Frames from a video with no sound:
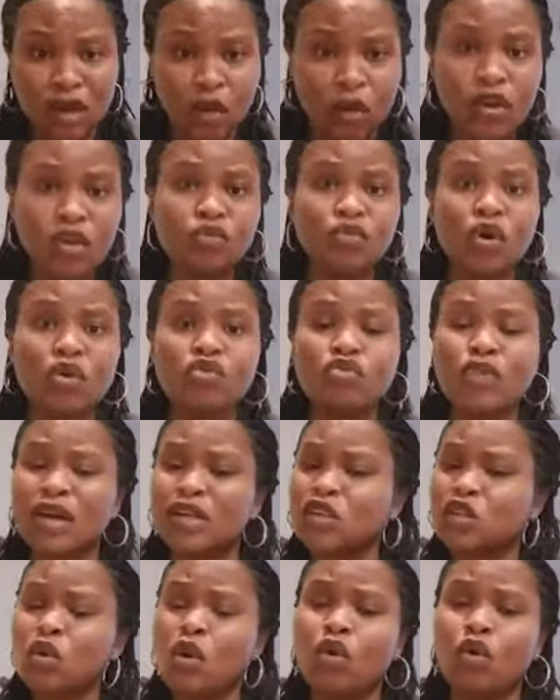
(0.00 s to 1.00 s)
the only one who are
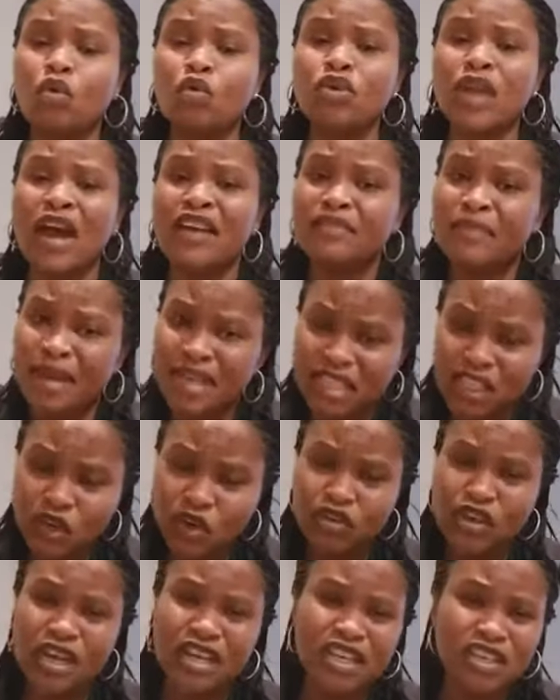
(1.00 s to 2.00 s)
so good that everybody's
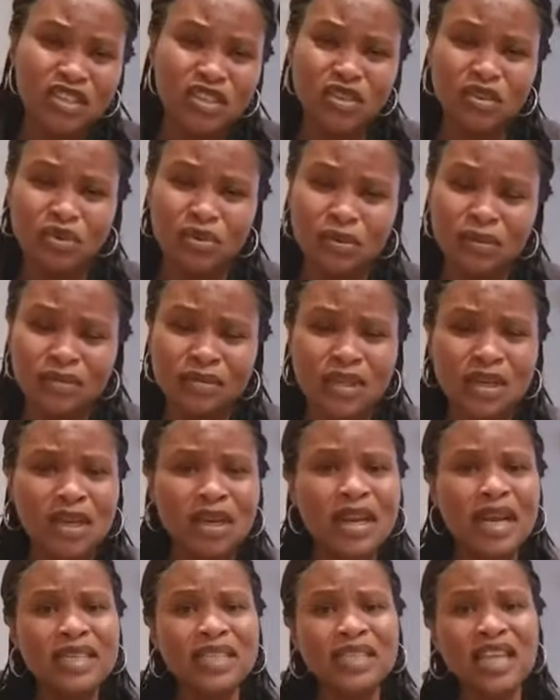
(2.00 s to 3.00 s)
turning against you.
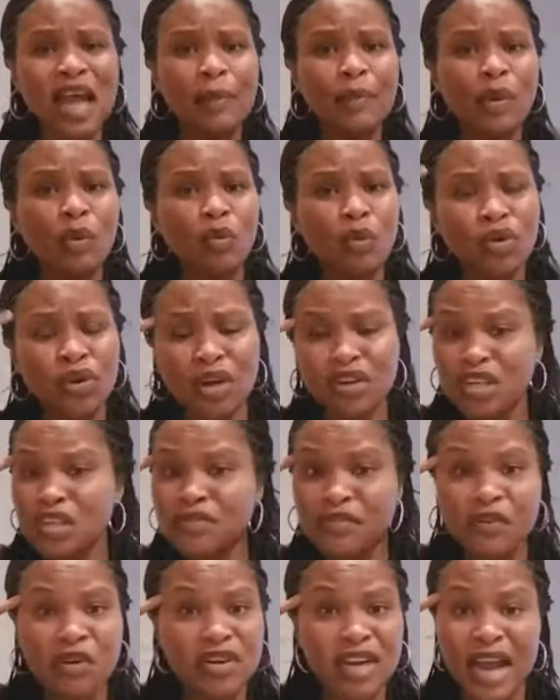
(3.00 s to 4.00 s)
Let's stop and wonder. This
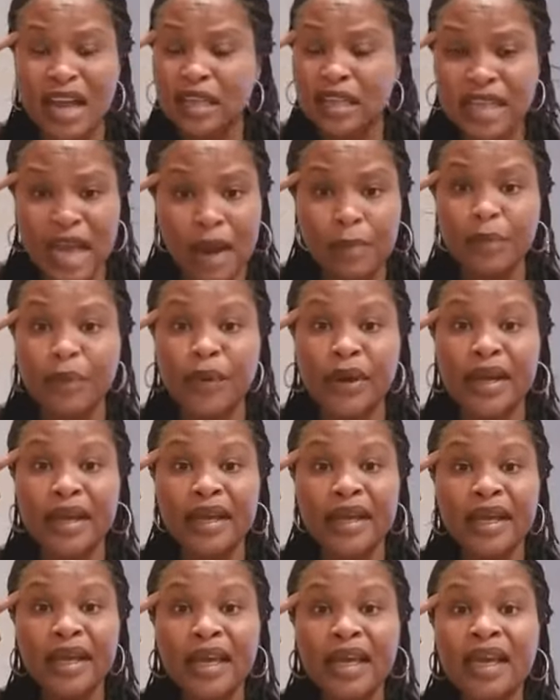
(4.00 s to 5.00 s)
fall down in that
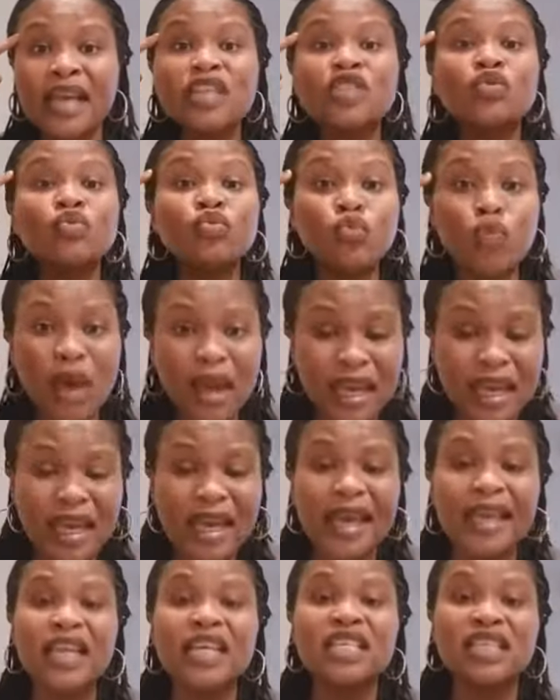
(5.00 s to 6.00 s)
prayer is wicked
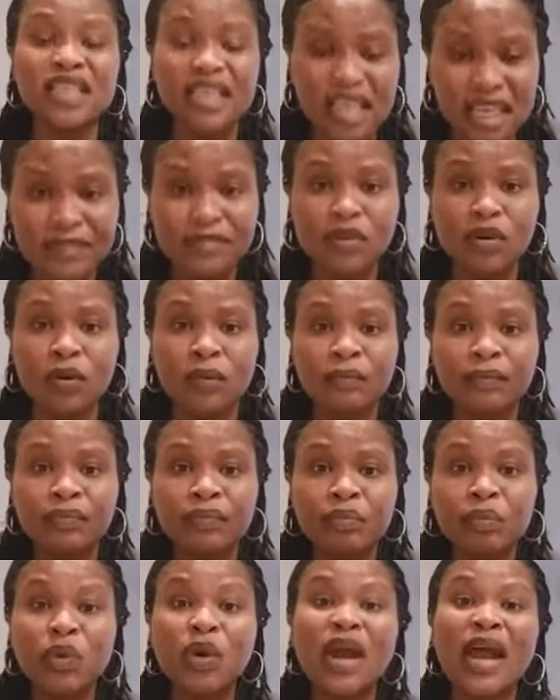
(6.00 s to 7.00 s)
and it's evil.
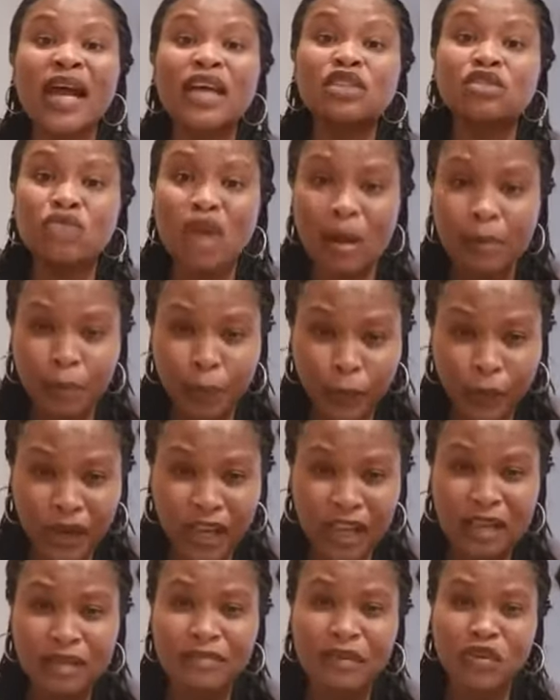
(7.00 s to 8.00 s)
Because as you are
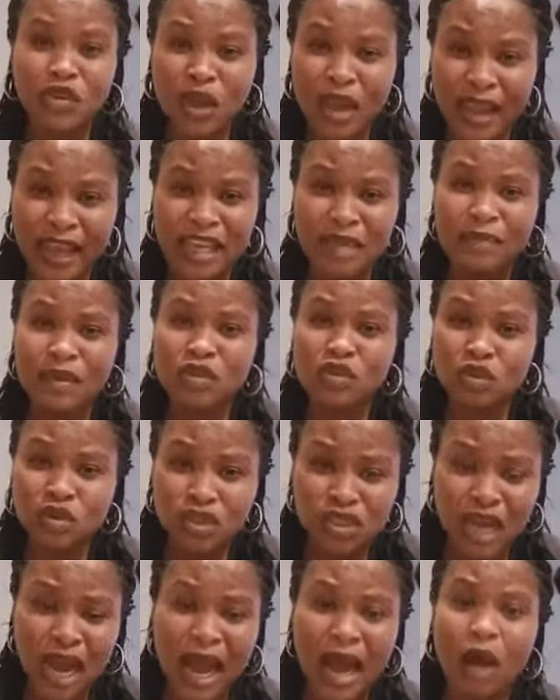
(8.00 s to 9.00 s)
praying for your enemy to
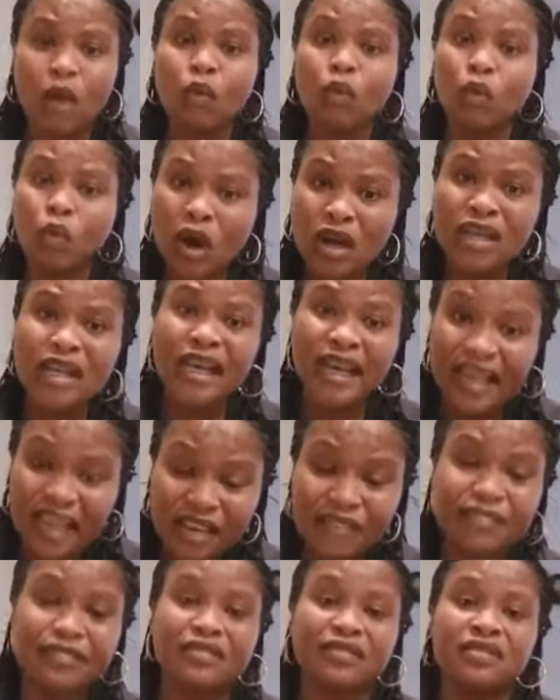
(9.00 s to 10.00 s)
die, what
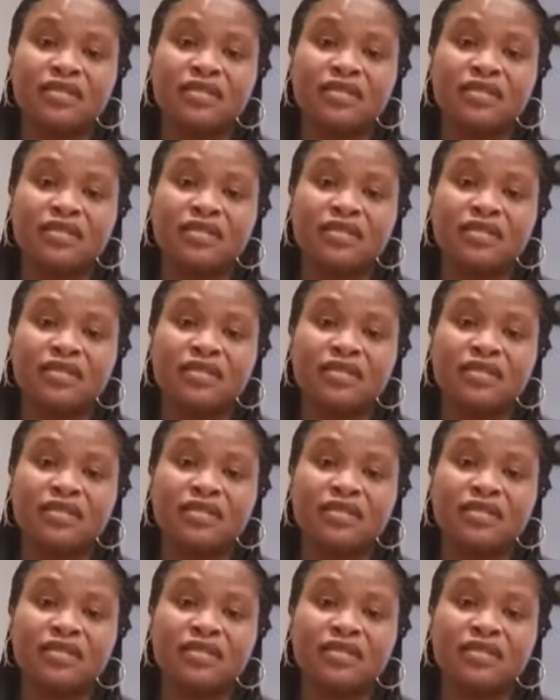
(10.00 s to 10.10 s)
if